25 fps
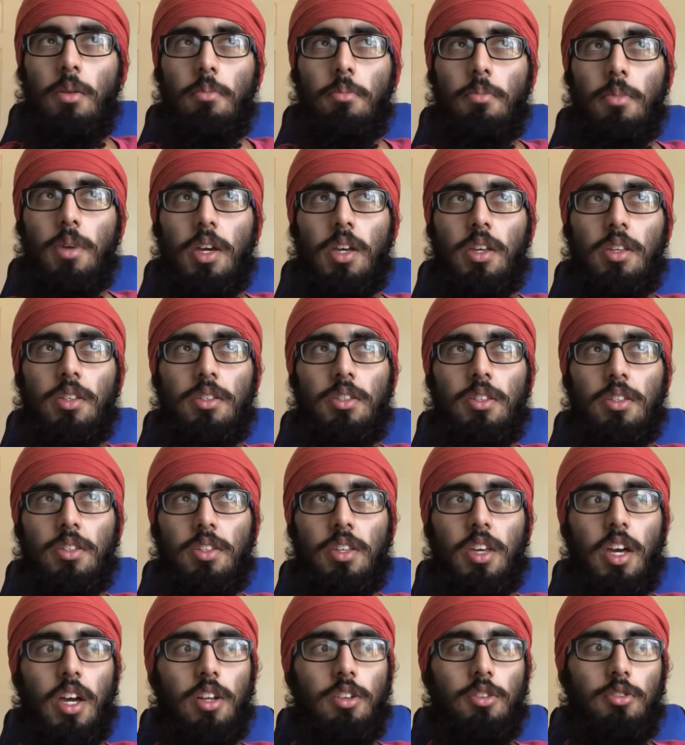makes the
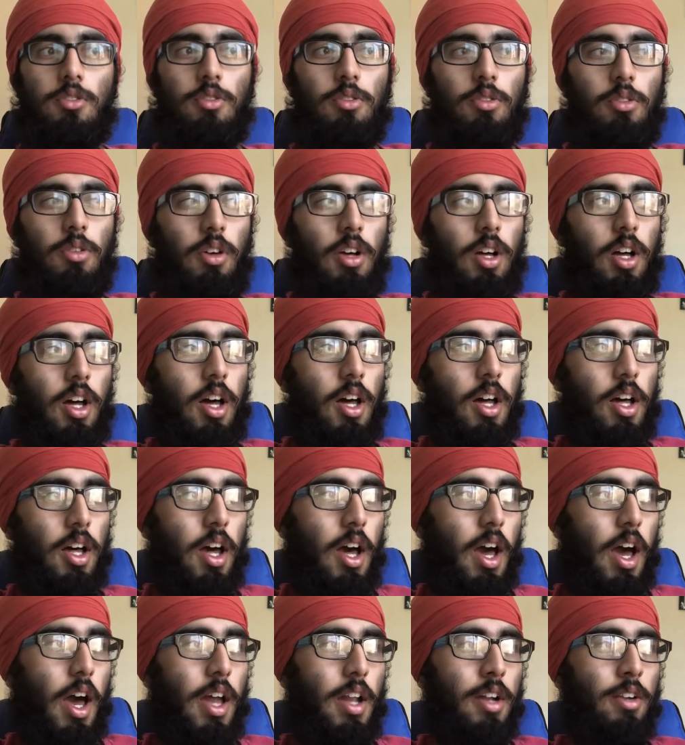schedule,
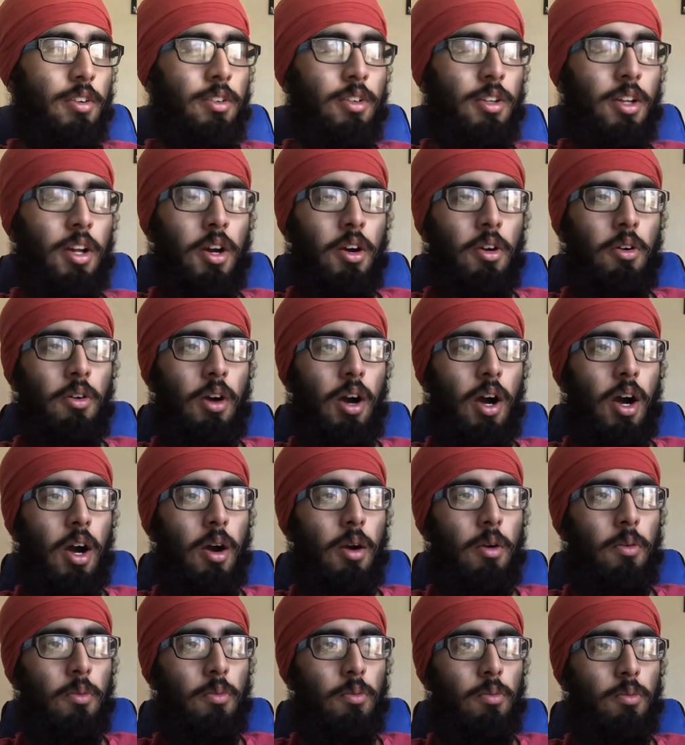I don't
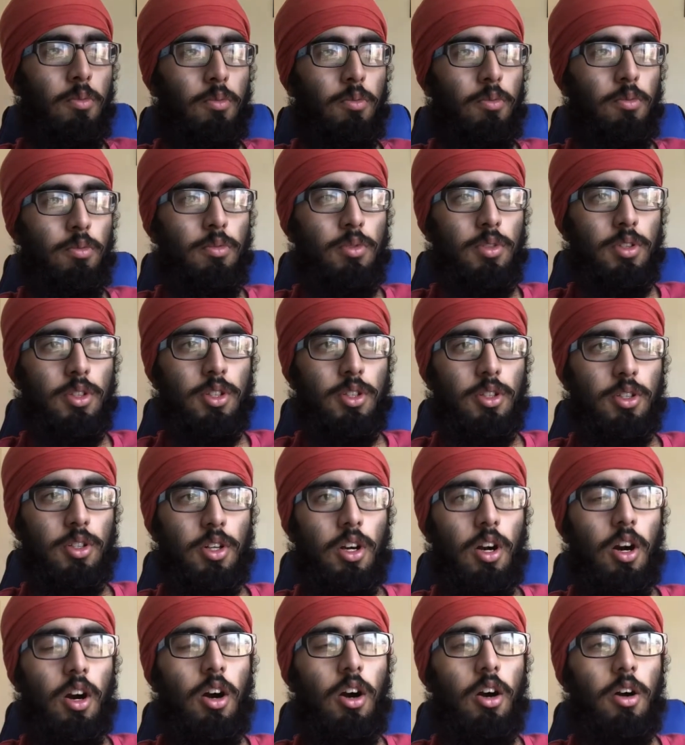know what they're
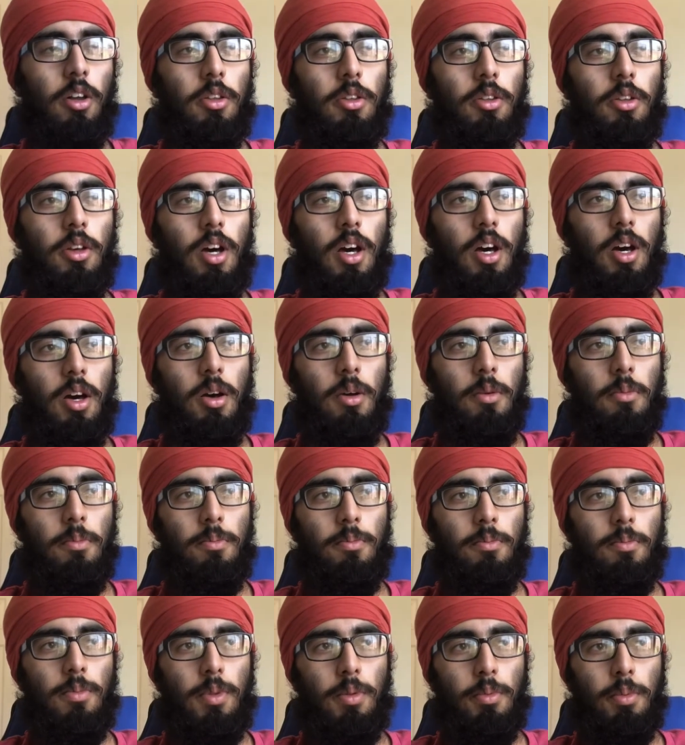called, the
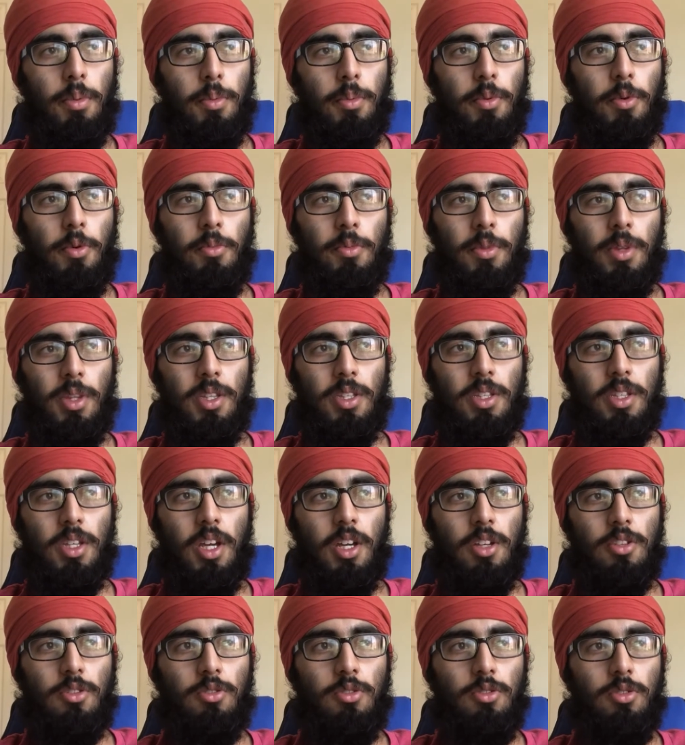people who make the
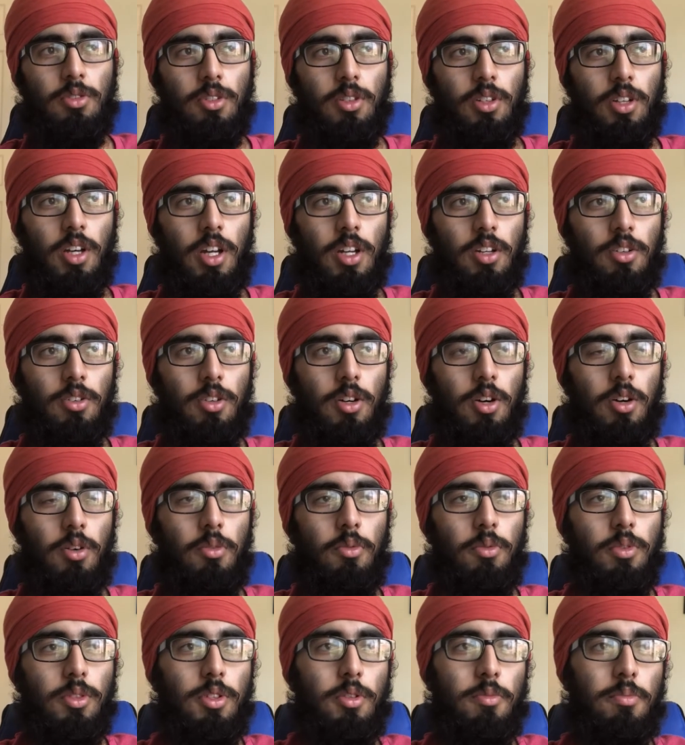schedule, I don't know
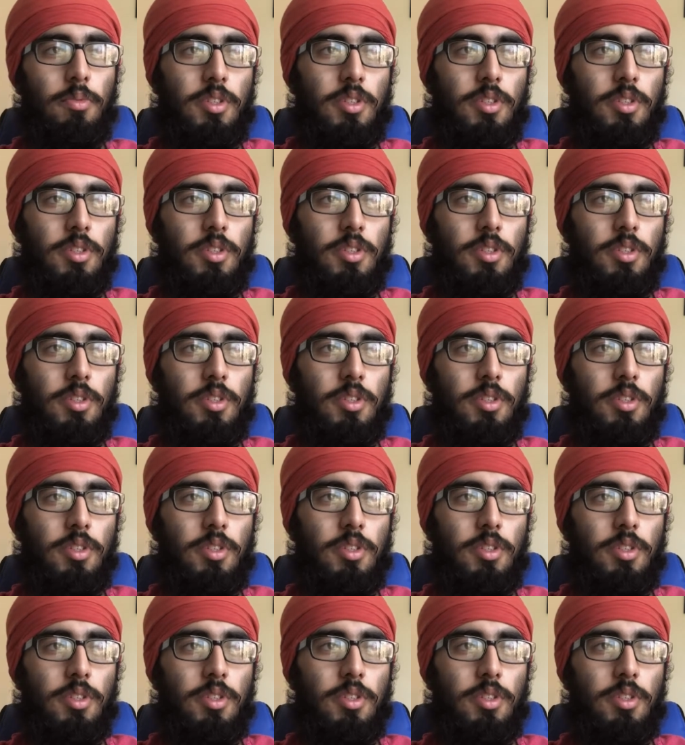what their